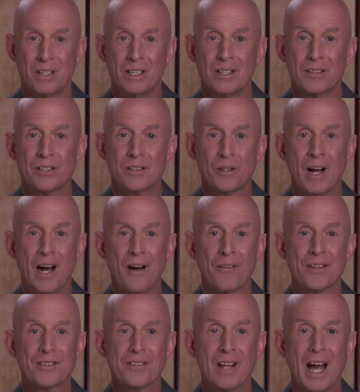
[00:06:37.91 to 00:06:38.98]
Since your health
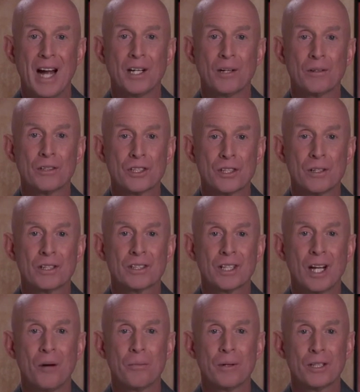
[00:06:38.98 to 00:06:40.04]
is not your insurance
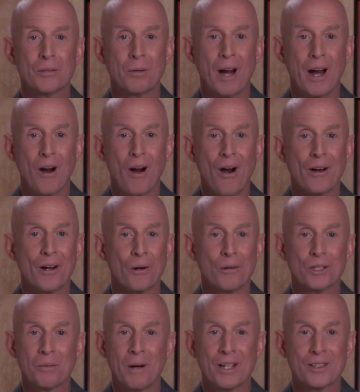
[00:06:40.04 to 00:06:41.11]
company's priority or
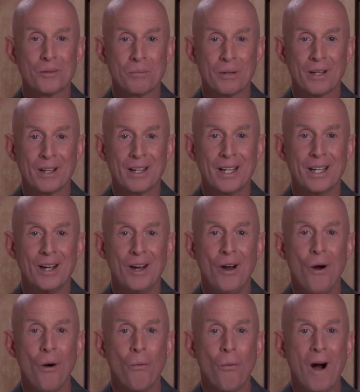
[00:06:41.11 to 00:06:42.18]
responsibility,
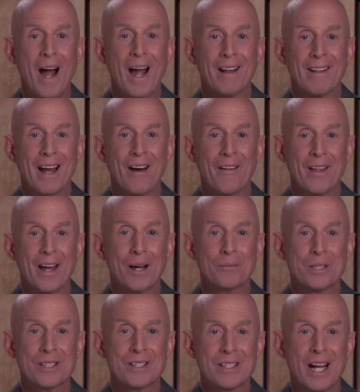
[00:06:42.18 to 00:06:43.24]
why allow them
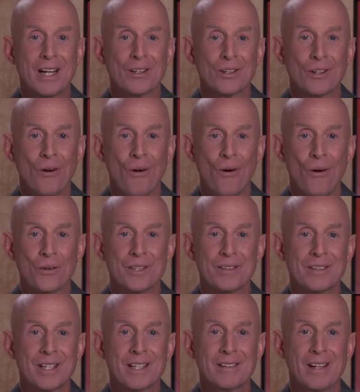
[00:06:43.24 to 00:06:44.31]
to set your goals and
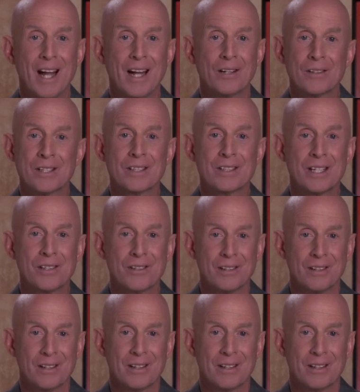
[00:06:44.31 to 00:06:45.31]
dictate your decision?